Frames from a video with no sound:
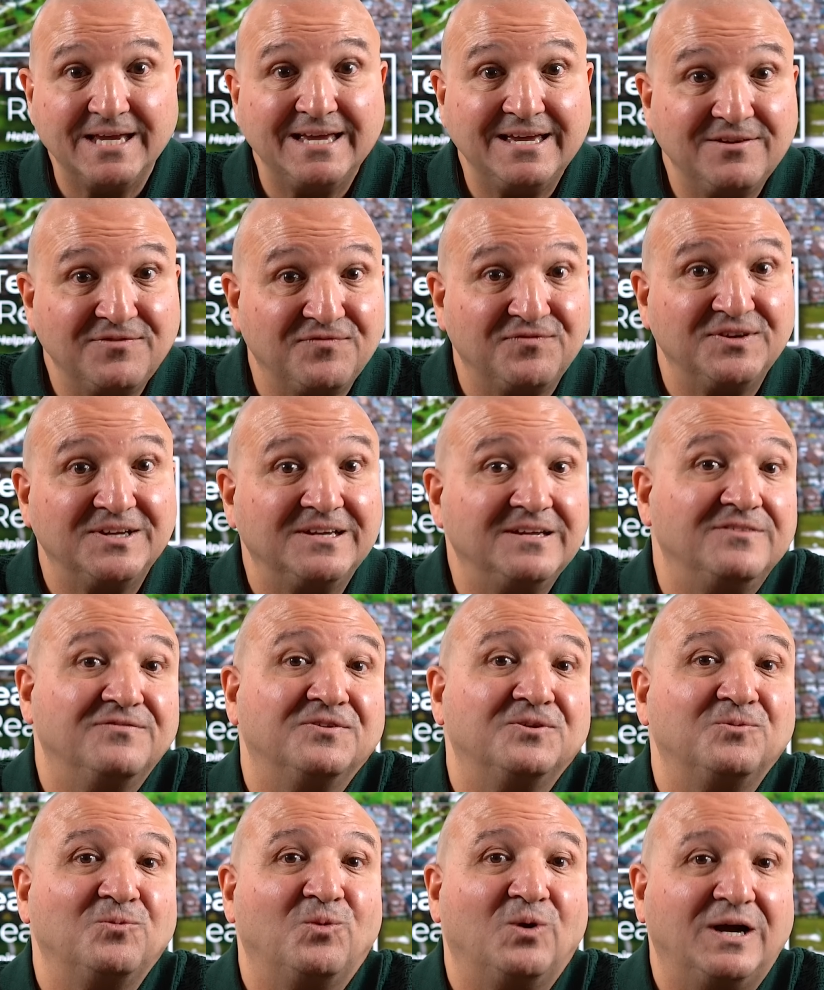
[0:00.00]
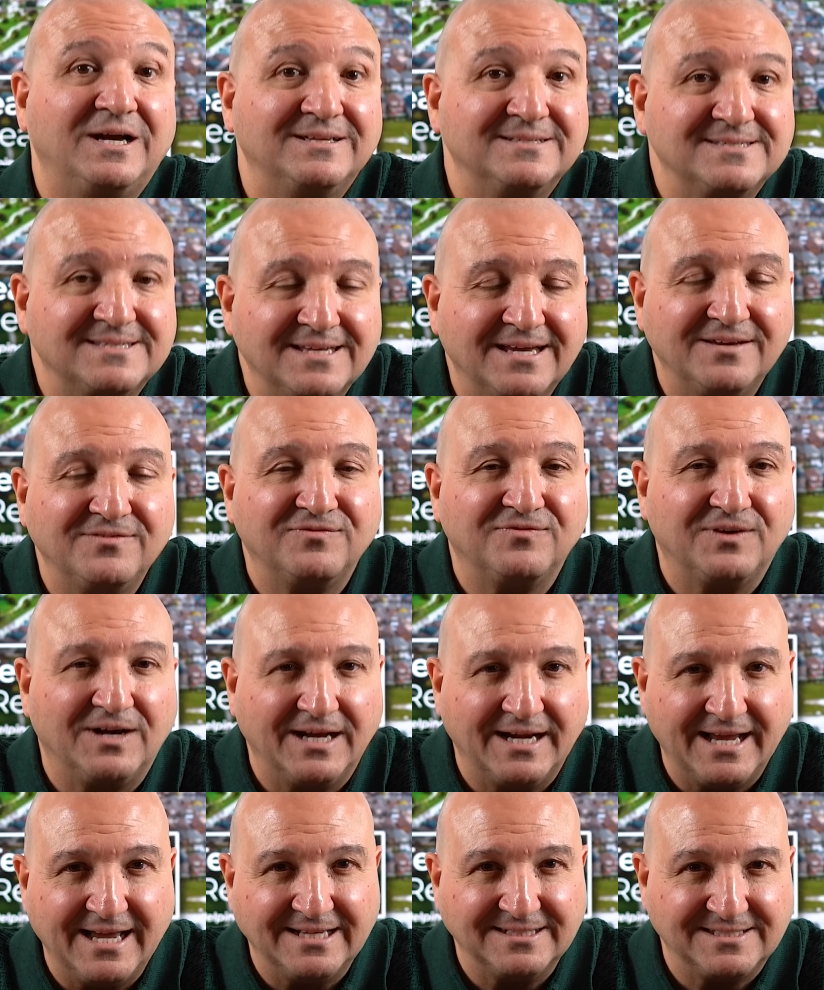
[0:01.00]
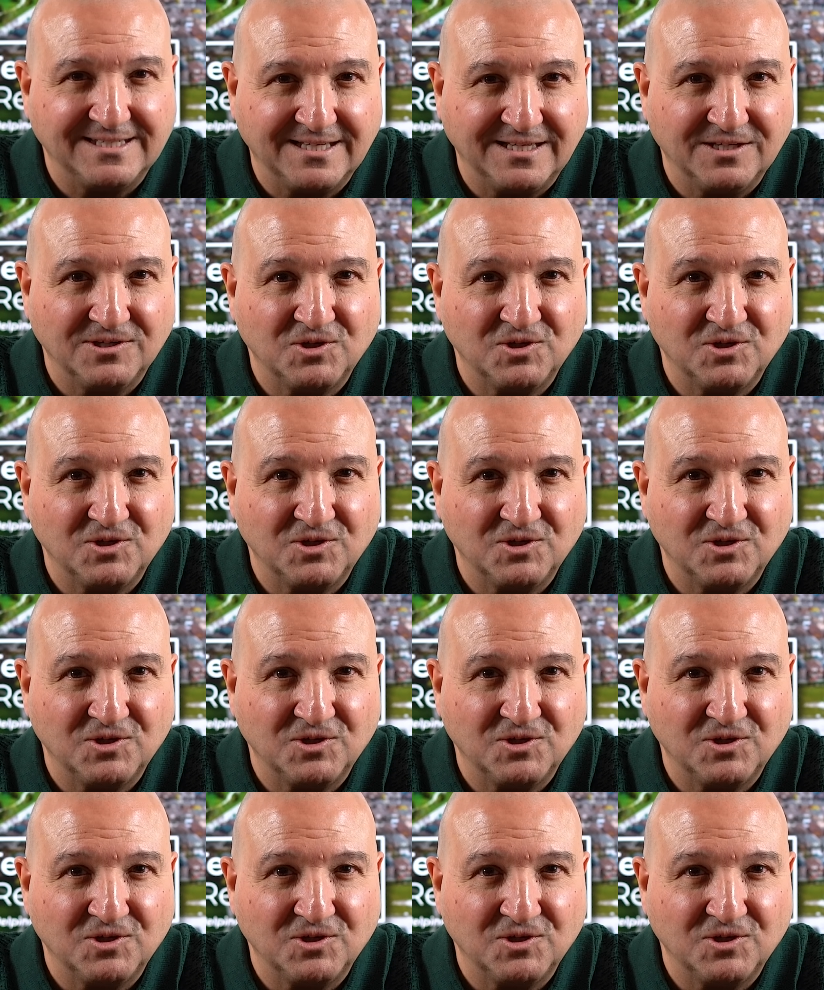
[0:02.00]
If it even was a financing